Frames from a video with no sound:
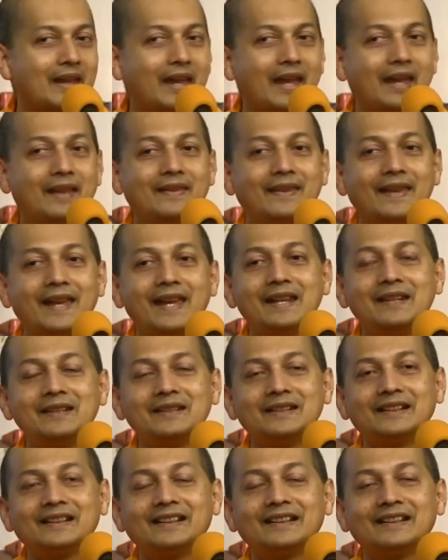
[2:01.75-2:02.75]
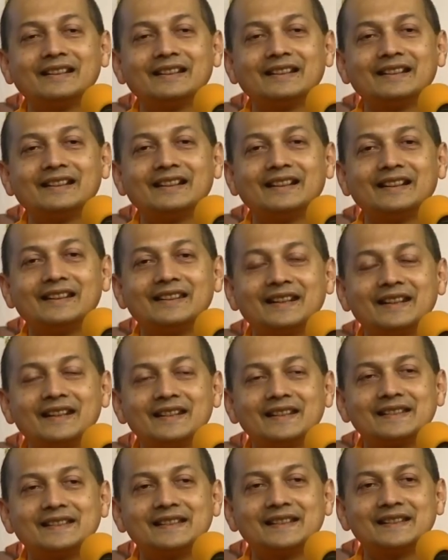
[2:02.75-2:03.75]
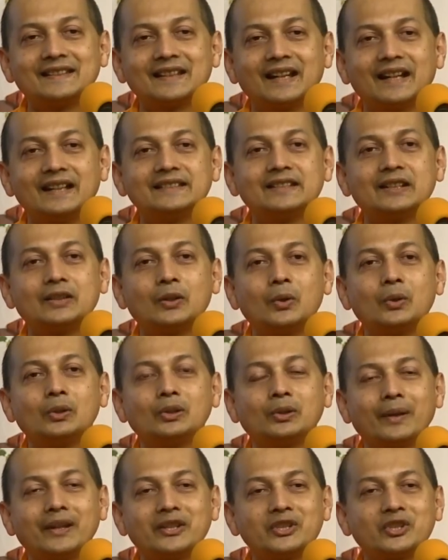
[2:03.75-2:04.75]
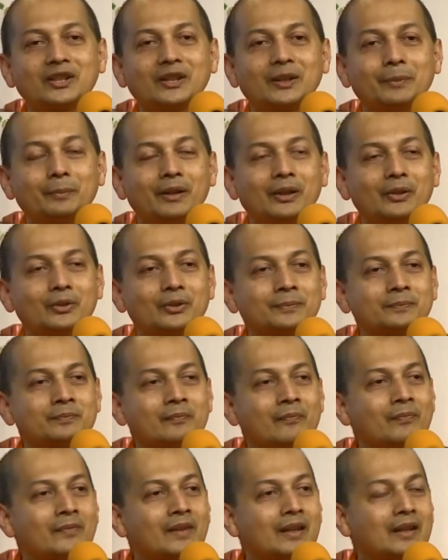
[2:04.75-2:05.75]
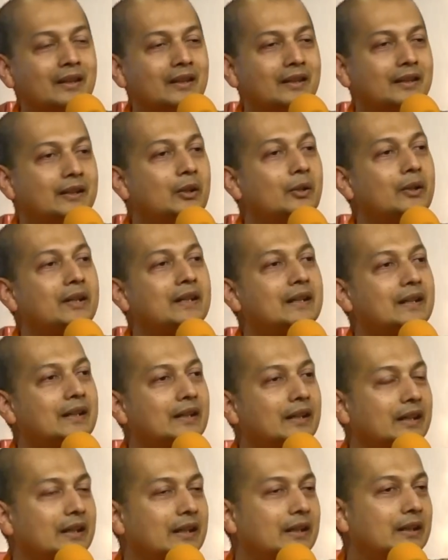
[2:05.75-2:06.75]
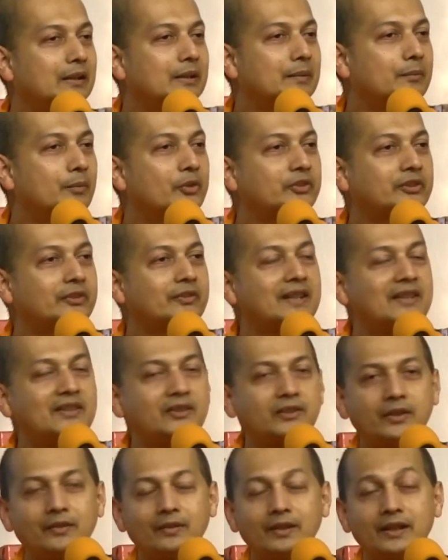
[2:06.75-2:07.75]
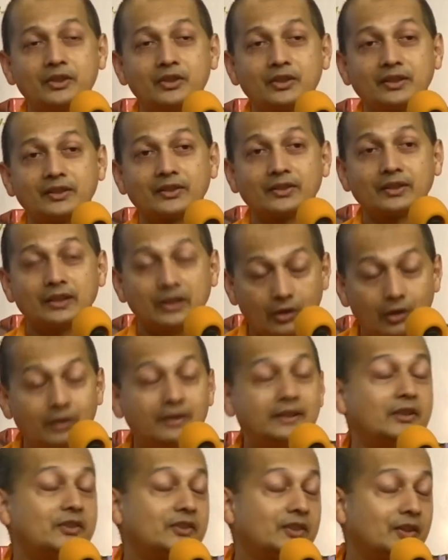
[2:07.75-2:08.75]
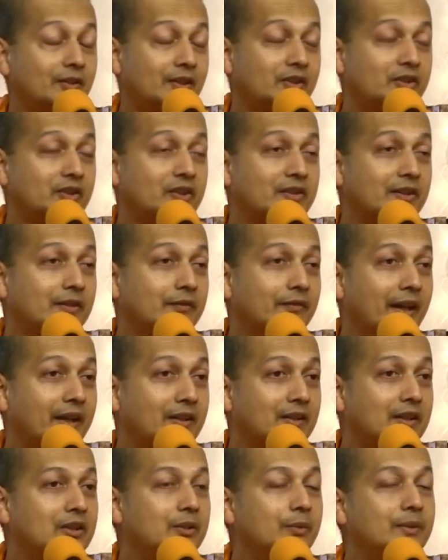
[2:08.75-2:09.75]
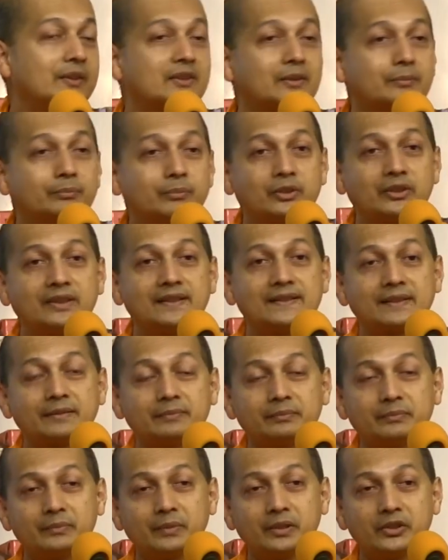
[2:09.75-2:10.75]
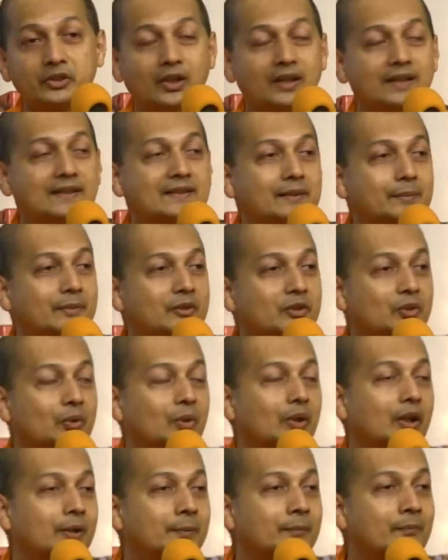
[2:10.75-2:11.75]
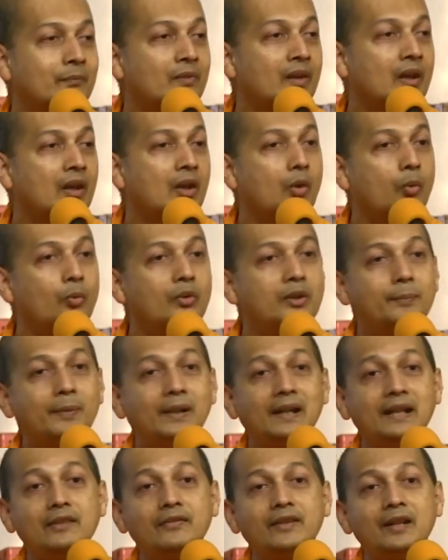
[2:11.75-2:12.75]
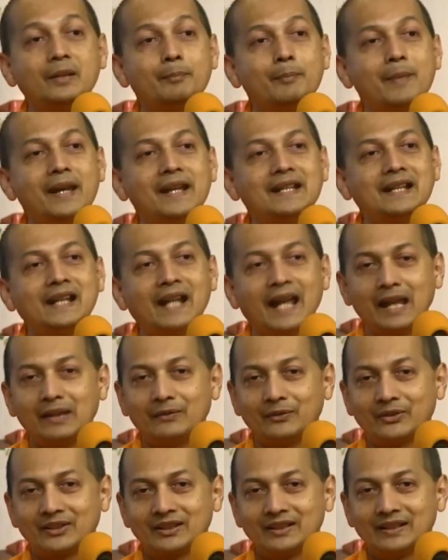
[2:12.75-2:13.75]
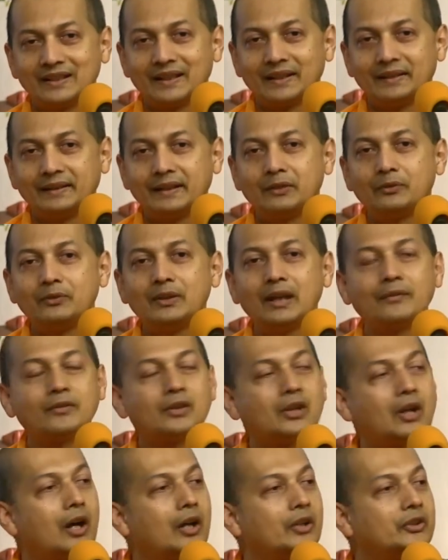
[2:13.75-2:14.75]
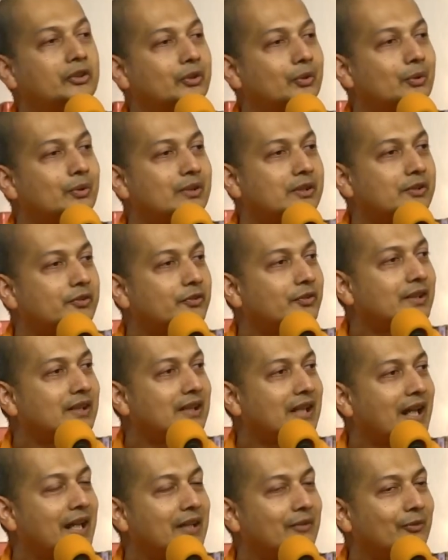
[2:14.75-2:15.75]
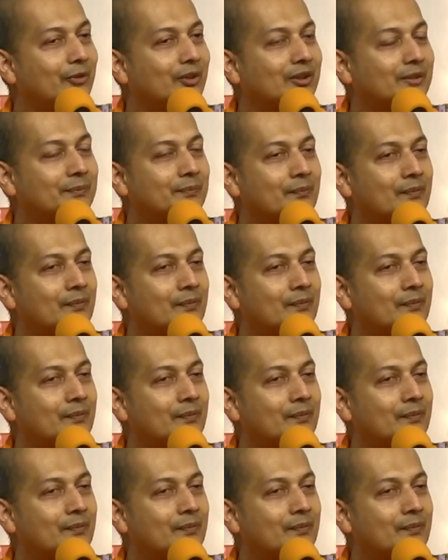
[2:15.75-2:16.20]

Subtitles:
And then there is this other whole question about, in all the Eastern religions, in fact, Hinduism, Buddhism, Jainism, and so on, we believe in many lives, that we have gone through different lives.